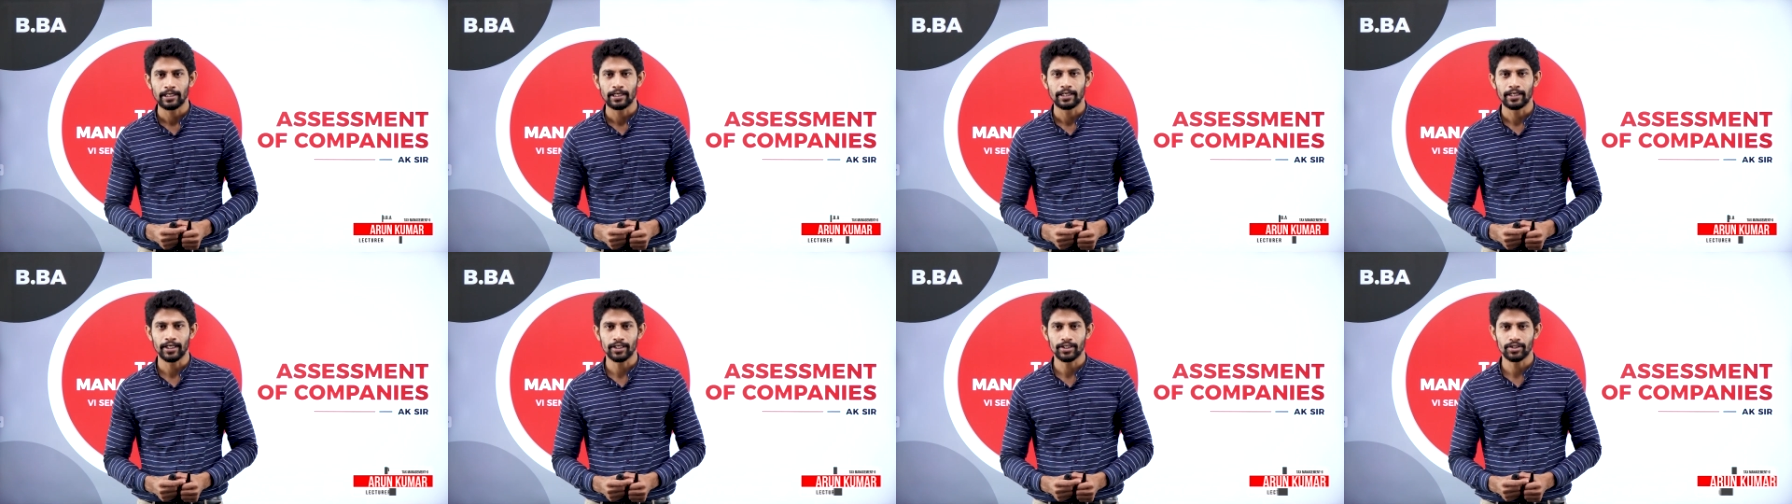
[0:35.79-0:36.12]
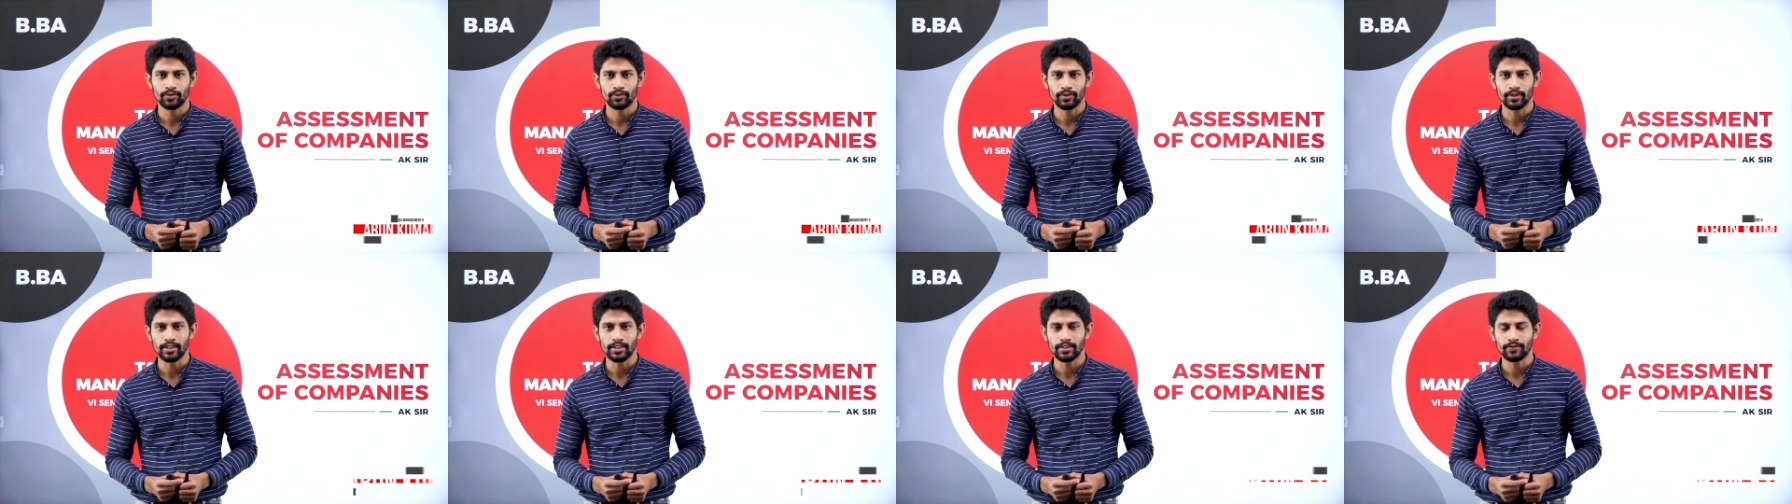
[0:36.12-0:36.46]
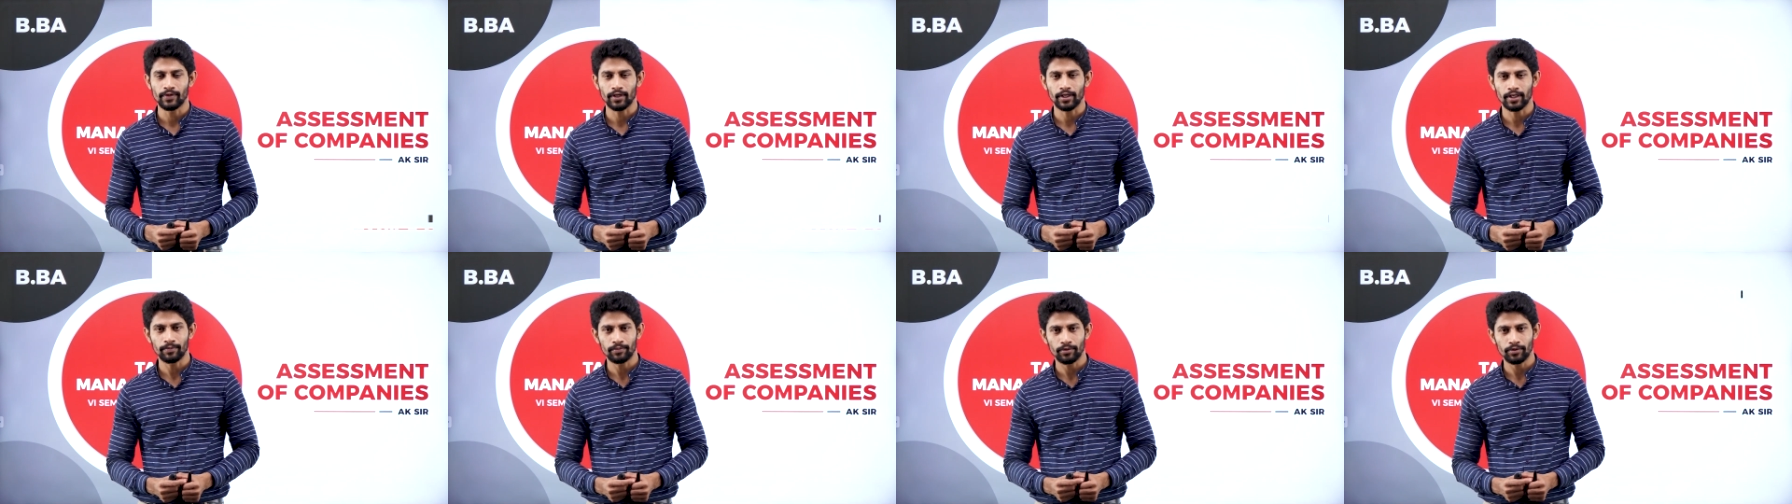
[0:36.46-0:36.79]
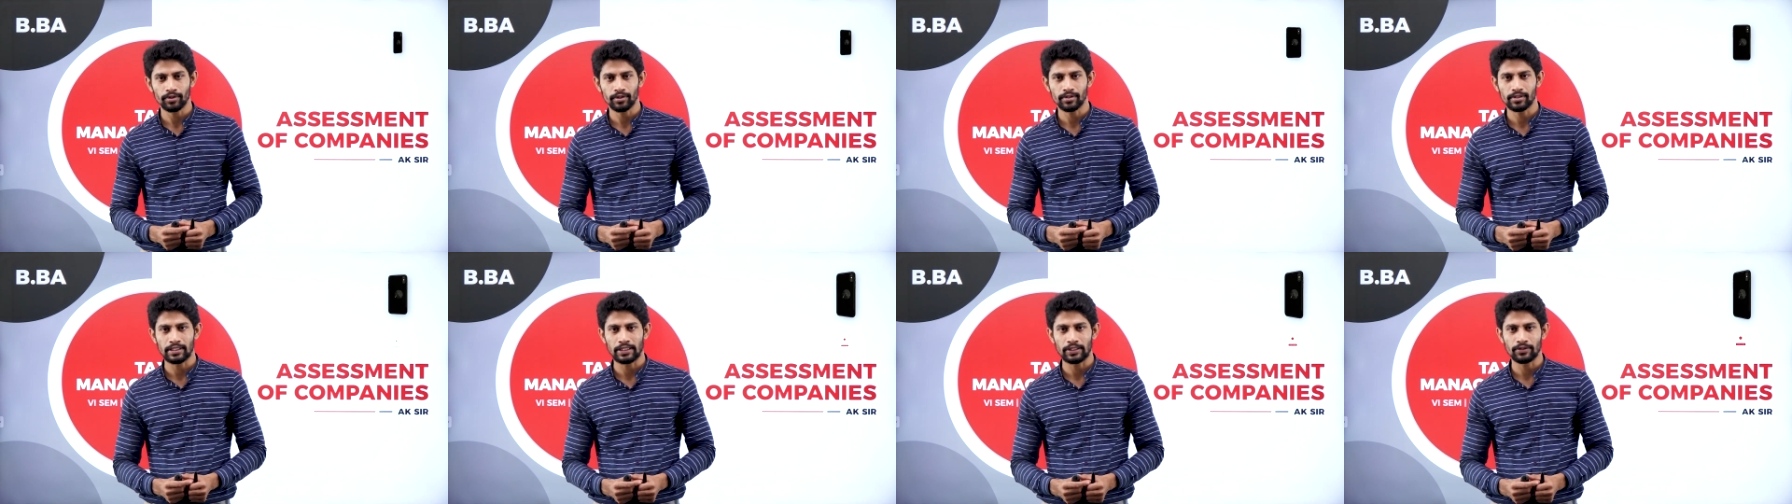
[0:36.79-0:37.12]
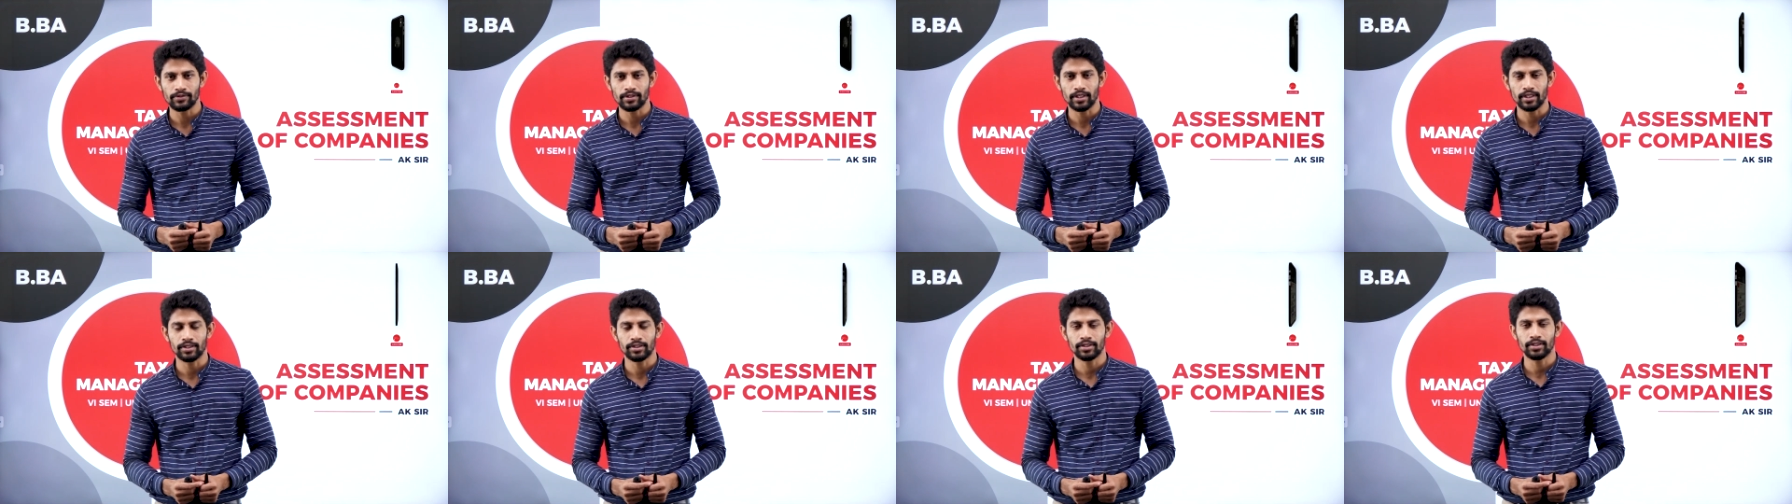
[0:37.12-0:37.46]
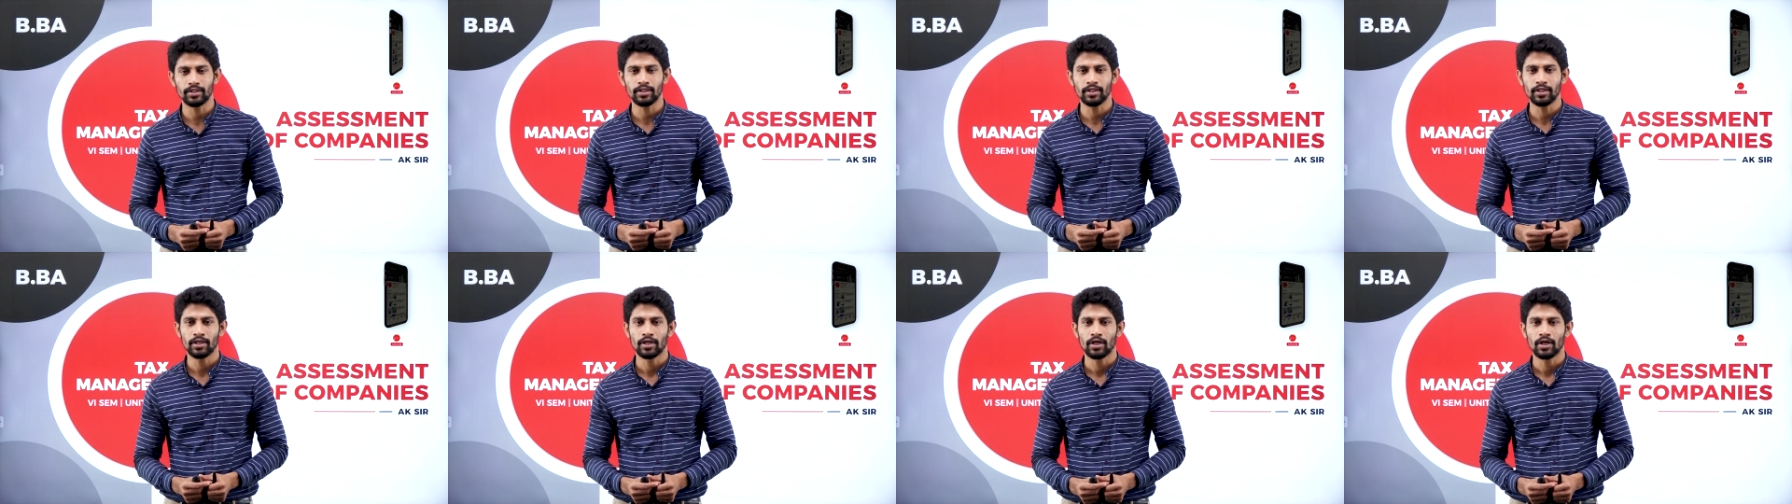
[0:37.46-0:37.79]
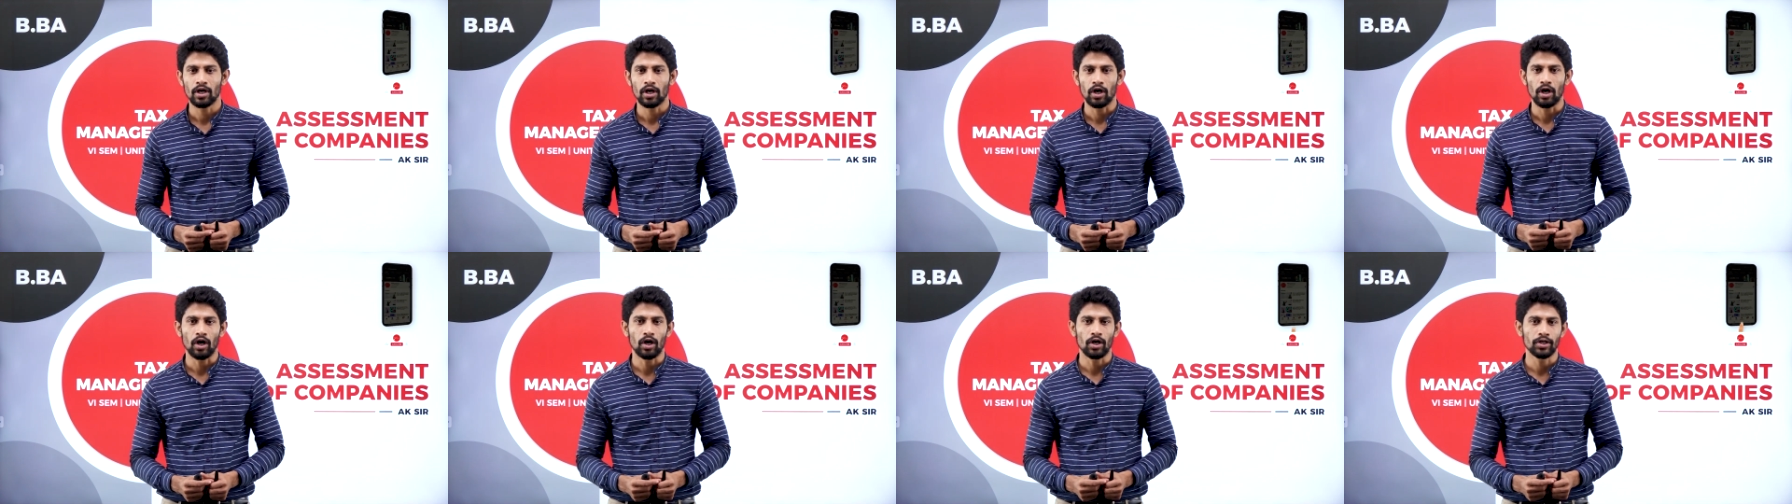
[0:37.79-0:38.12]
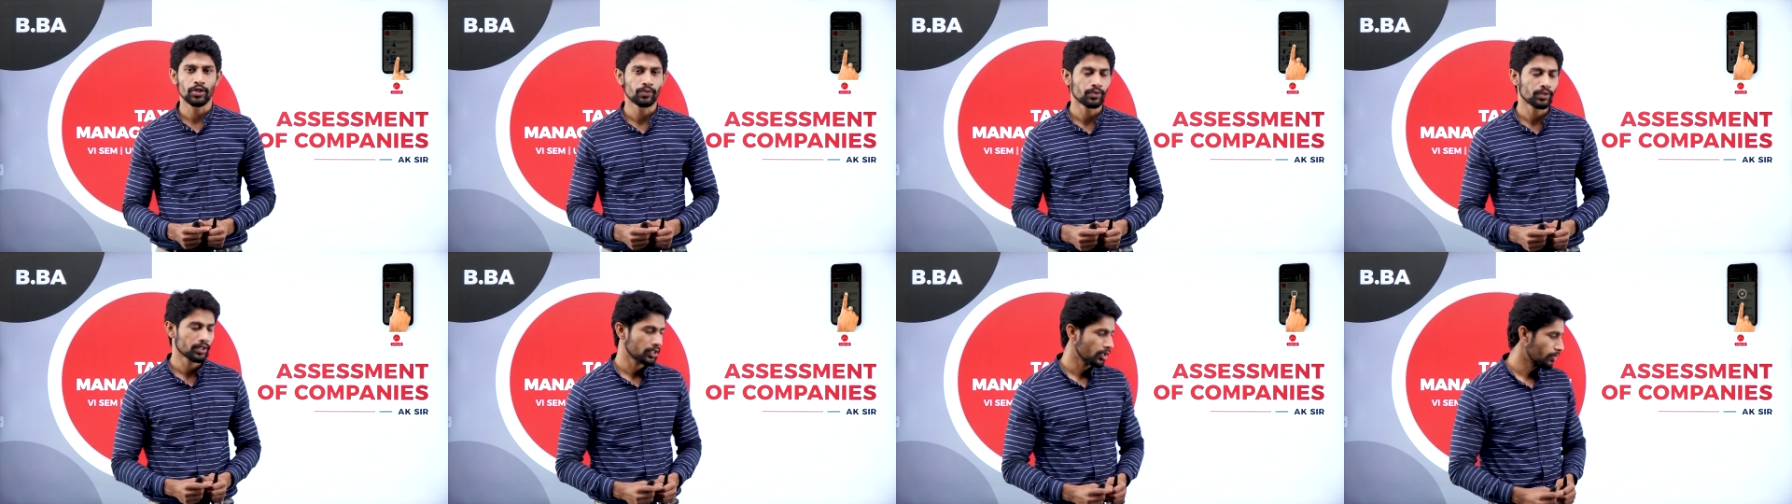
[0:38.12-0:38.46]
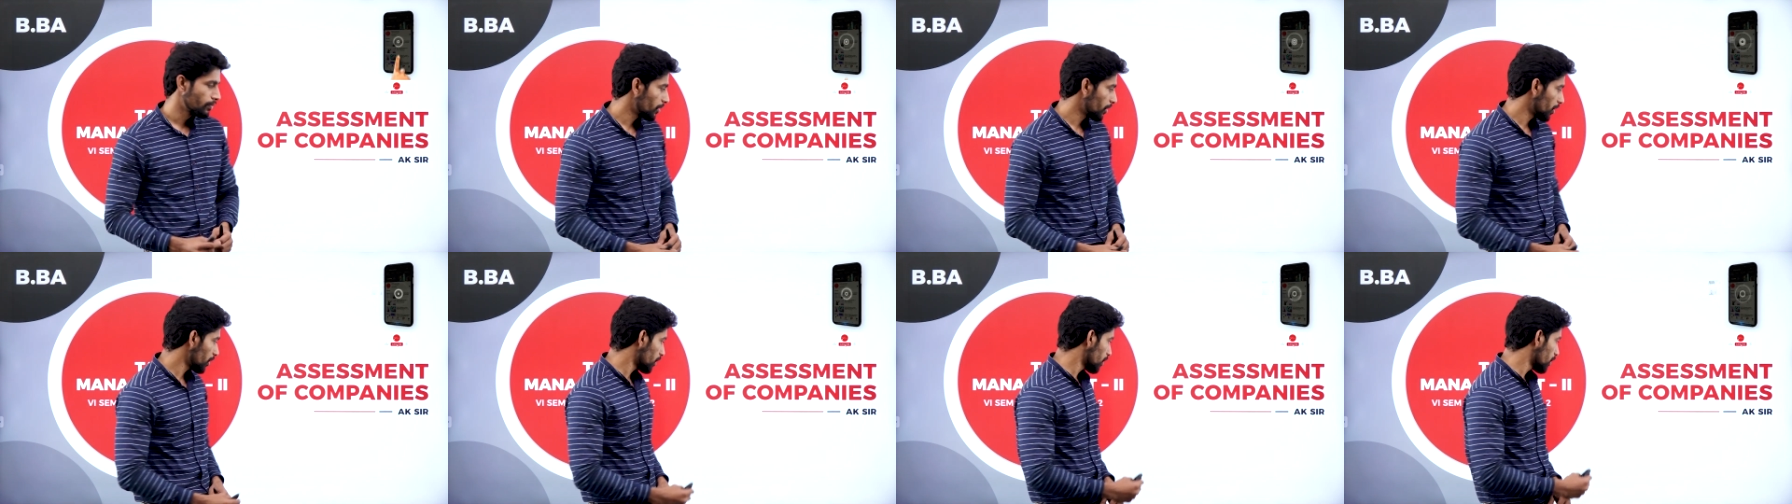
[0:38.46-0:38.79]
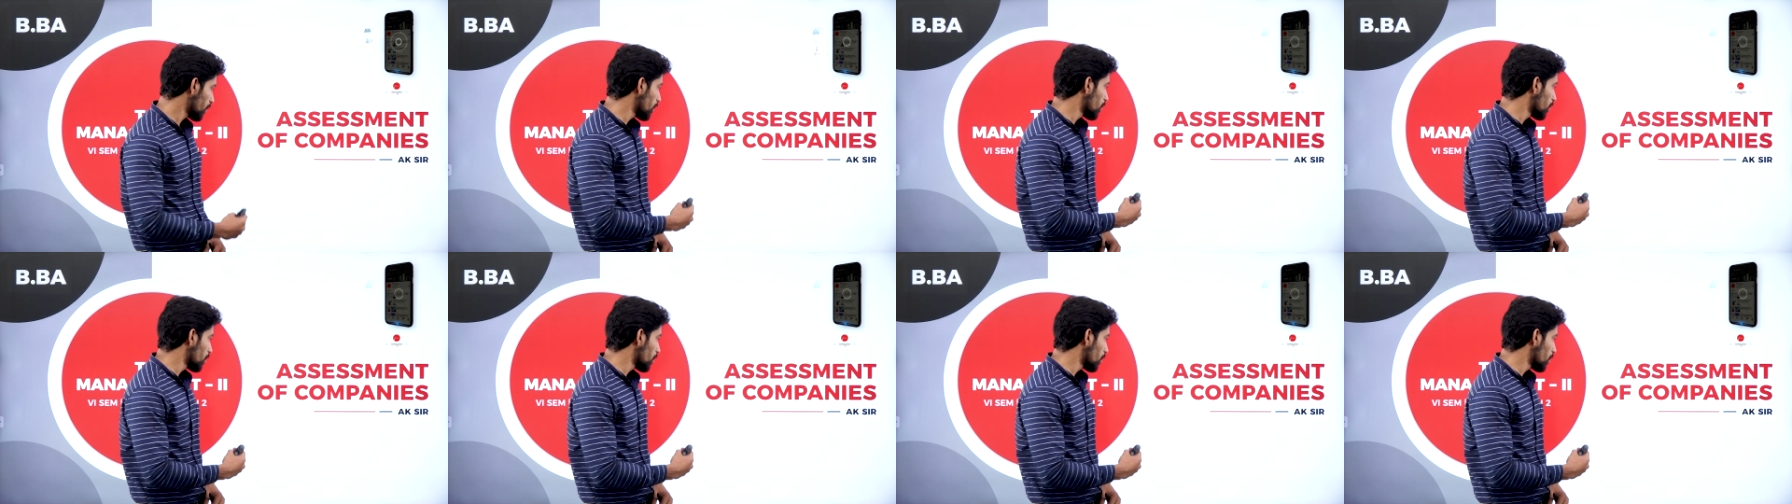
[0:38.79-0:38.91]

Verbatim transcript: Dear students, welcome to this new session on unit number